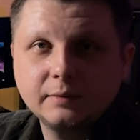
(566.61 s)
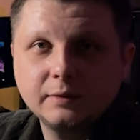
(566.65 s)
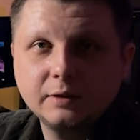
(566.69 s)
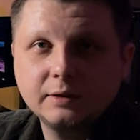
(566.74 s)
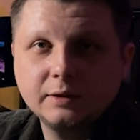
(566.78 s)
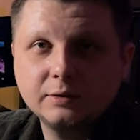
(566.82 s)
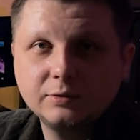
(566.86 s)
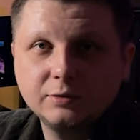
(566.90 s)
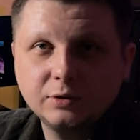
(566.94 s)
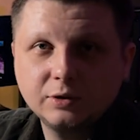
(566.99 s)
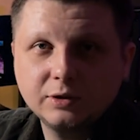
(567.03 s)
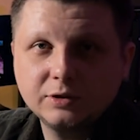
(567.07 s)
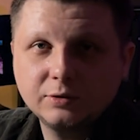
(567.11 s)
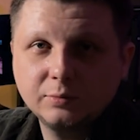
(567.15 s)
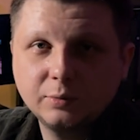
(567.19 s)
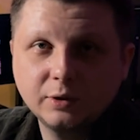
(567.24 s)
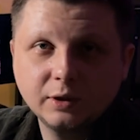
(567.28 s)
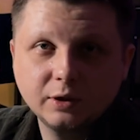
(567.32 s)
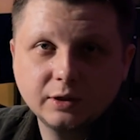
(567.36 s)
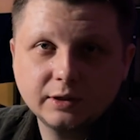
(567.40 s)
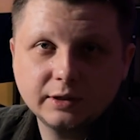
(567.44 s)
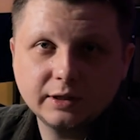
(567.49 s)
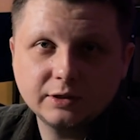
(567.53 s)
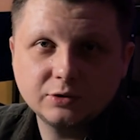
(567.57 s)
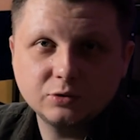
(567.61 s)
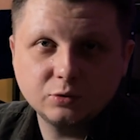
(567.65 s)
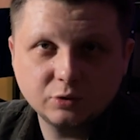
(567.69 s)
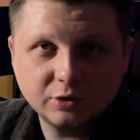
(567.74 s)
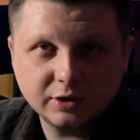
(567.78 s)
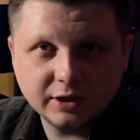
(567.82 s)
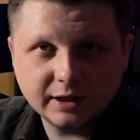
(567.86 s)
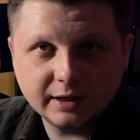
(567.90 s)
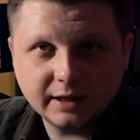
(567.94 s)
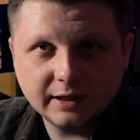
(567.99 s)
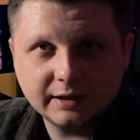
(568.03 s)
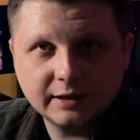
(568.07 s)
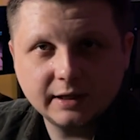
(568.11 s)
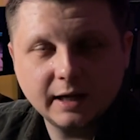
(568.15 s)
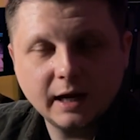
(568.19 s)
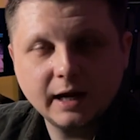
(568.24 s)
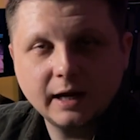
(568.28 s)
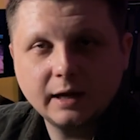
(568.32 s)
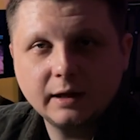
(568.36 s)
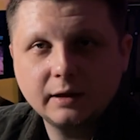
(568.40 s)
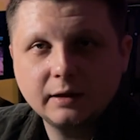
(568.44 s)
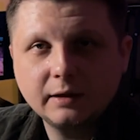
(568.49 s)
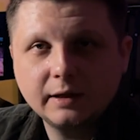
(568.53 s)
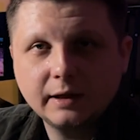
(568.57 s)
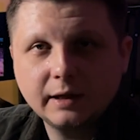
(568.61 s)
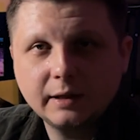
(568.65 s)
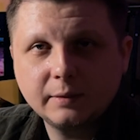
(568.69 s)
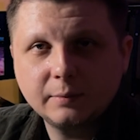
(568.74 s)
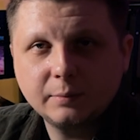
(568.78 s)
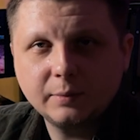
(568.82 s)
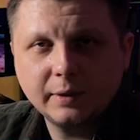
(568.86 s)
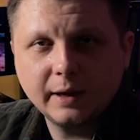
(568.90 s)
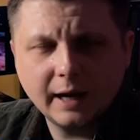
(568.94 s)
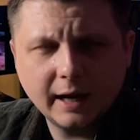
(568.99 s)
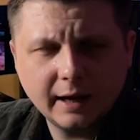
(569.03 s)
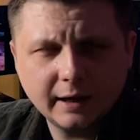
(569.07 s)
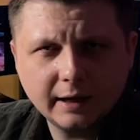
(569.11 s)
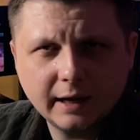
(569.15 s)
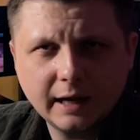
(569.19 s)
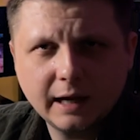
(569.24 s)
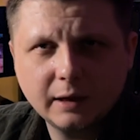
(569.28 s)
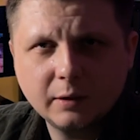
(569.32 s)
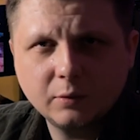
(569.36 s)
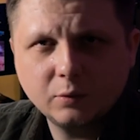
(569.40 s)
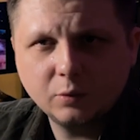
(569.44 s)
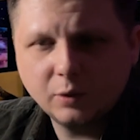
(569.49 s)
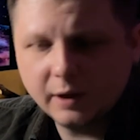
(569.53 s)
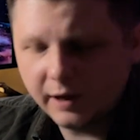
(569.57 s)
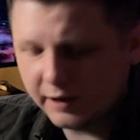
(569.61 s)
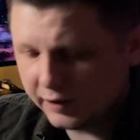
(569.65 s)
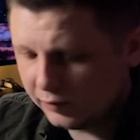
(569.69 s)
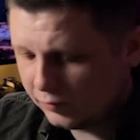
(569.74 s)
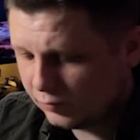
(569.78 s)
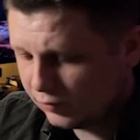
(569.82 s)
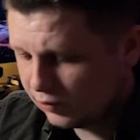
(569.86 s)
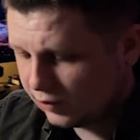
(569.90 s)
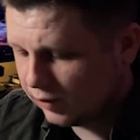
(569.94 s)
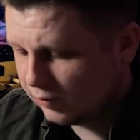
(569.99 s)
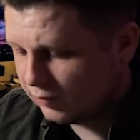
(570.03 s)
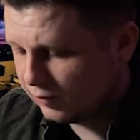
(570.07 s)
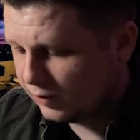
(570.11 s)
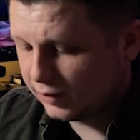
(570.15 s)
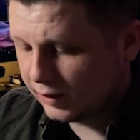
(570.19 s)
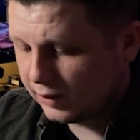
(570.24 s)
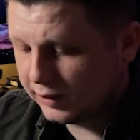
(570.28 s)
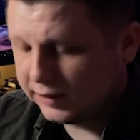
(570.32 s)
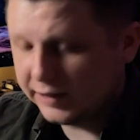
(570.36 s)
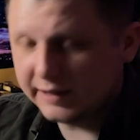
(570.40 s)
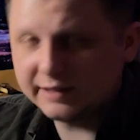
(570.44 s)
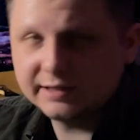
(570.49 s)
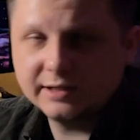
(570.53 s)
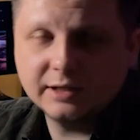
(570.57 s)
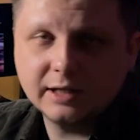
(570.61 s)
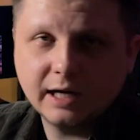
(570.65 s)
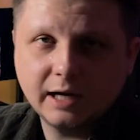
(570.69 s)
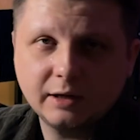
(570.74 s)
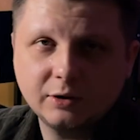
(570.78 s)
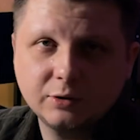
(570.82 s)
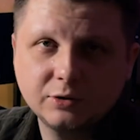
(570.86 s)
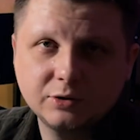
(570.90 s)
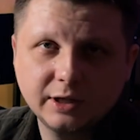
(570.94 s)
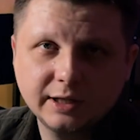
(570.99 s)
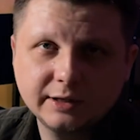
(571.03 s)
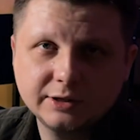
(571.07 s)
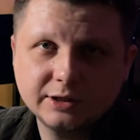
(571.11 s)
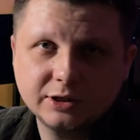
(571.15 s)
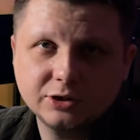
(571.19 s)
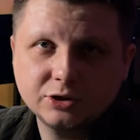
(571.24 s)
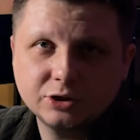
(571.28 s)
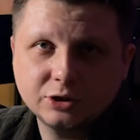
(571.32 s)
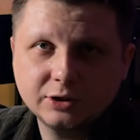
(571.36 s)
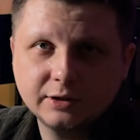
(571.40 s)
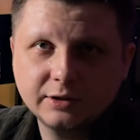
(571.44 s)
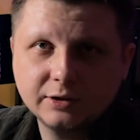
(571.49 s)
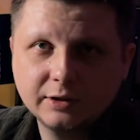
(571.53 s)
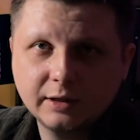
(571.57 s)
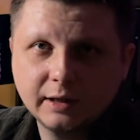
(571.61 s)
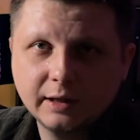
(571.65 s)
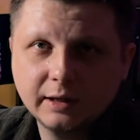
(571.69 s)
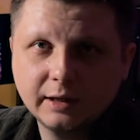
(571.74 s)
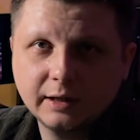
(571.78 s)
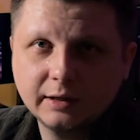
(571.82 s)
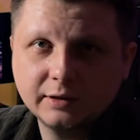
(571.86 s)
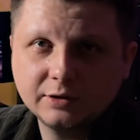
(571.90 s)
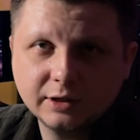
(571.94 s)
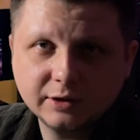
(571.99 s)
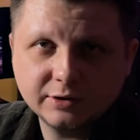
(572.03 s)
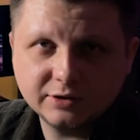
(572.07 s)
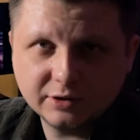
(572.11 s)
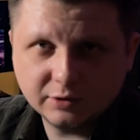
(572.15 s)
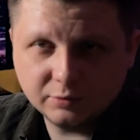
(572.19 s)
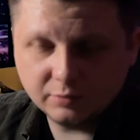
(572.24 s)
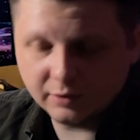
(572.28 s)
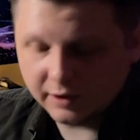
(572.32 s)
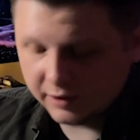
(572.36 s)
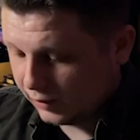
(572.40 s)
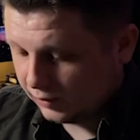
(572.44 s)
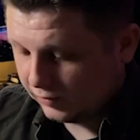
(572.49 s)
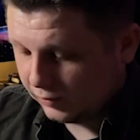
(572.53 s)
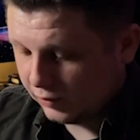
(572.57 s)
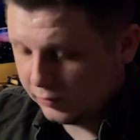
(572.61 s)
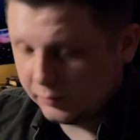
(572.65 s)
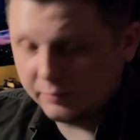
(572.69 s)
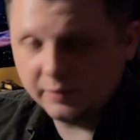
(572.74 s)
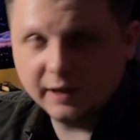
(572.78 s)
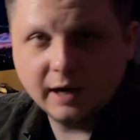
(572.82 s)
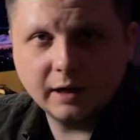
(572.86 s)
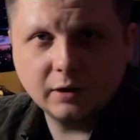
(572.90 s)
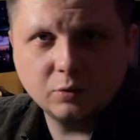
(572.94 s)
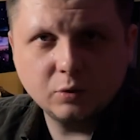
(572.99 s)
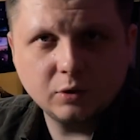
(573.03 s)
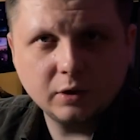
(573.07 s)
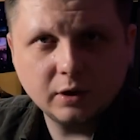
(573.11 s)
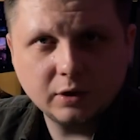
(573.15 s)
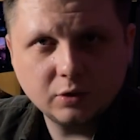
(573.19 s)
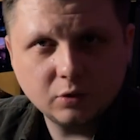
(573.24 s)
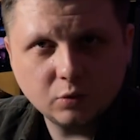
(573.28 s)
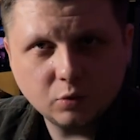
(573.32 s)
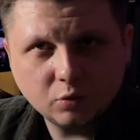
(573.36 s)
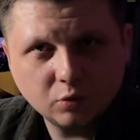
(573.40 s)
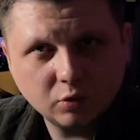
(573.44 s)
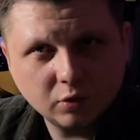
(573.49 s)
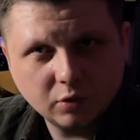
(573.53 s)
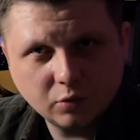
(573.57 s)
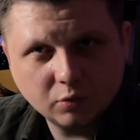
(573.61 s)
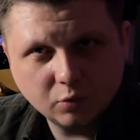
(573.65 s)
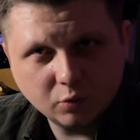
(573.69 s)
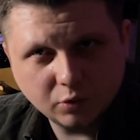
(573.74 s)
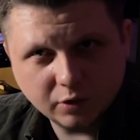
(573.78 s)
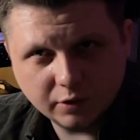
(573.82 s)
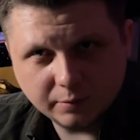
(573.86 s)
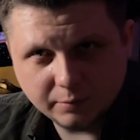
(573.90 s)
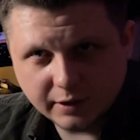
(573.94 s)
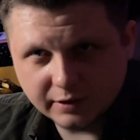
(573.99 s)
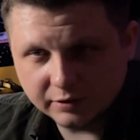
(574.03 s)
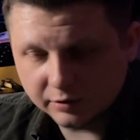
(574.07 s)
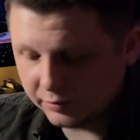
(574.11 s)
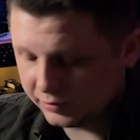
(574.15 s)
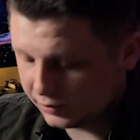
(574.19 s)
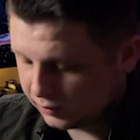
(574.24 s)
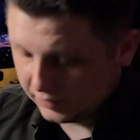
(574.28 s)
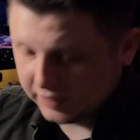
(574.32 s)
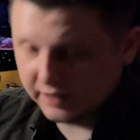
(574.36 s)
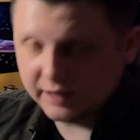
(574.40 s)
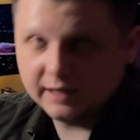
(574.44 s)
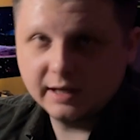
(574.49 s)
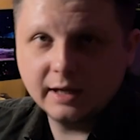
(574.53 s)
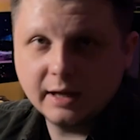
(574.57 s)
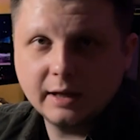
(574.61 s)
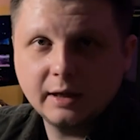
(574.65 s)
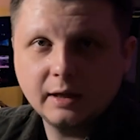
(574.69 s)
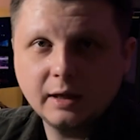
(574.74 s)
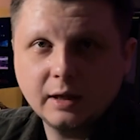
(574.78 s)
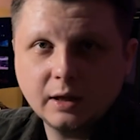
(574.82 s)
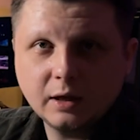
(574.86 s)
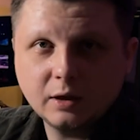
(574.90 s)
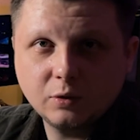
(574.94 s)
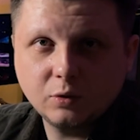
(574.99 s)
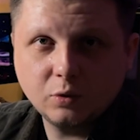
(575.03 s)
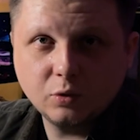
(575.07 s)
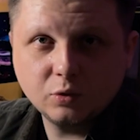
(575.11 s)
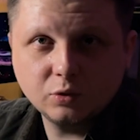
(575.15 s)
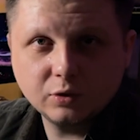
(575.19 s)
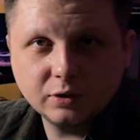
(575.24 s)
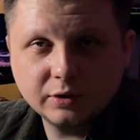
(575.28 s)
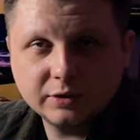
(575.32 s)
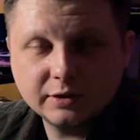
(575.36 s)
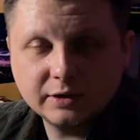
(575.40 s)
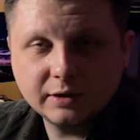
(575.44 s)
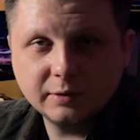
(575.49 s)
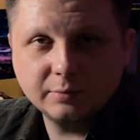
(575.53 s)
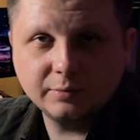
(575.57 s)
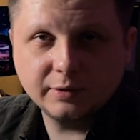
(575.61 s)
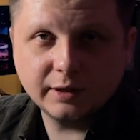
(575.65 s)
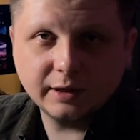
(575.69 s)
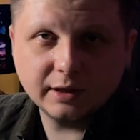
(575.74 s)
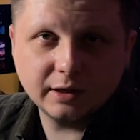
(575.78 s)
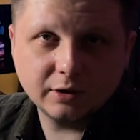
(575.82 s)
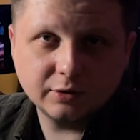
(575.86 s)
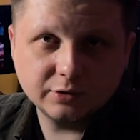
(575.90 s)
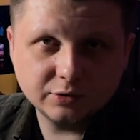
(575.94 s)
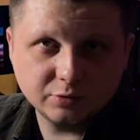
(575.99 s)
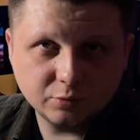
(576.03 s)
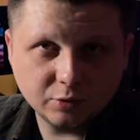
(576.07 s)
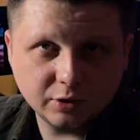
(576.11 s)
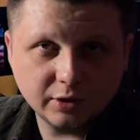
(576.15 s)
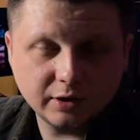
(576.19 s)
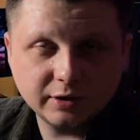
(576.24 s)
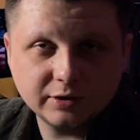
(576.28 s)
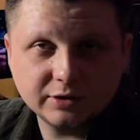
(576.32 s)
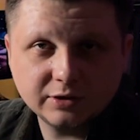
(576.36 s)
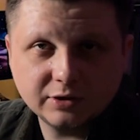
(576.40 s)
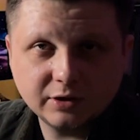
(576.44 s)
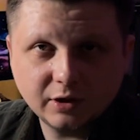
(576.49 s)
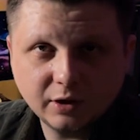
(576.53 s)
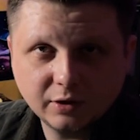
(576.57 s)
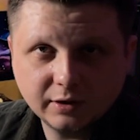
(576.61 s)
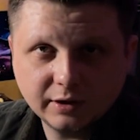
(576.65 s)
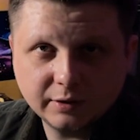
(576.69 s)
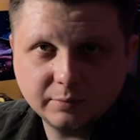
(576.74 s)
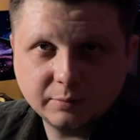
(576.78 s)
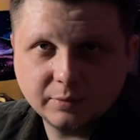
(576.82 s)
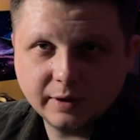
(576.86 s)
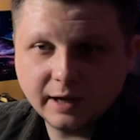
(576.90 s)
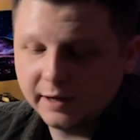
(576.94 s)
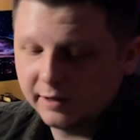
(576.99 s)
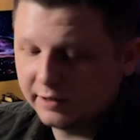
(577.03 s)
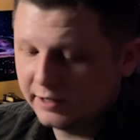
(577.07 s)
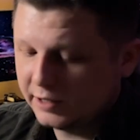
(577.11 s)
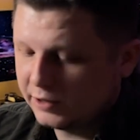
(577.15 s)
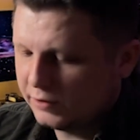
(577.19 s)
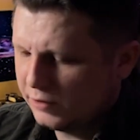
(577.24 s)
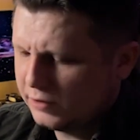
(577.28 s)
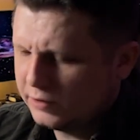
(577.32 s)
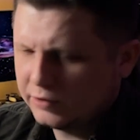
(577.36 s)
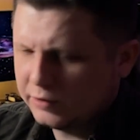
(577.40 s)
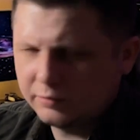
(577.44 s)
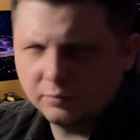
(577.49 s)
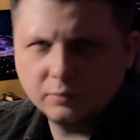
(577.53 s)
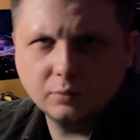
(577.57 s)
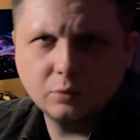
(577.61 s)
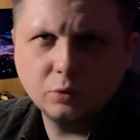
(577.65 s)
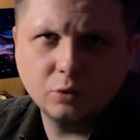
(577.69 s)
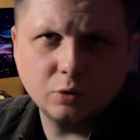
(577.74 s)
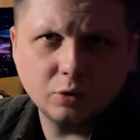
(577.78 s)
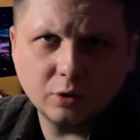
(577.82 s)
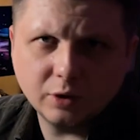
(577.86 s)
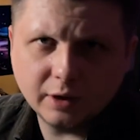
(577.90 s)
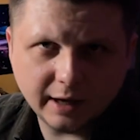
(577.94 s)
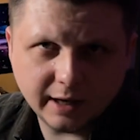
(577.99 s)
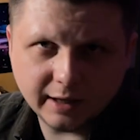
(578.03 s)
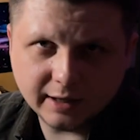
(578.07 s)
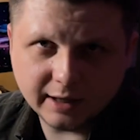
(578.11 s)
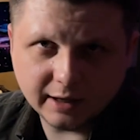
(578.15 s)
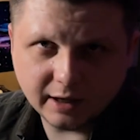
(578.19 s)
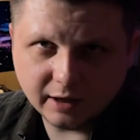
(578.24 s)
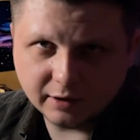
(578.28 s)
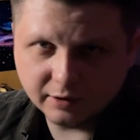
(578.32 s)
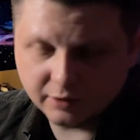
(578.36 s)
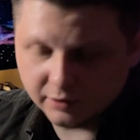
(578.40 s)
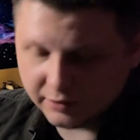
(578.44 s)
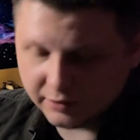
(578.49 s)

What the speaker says: The first part is working entirely in black and white without any shadow transitions, just a regular black work or ornamental design, or something else where a solid black color or any other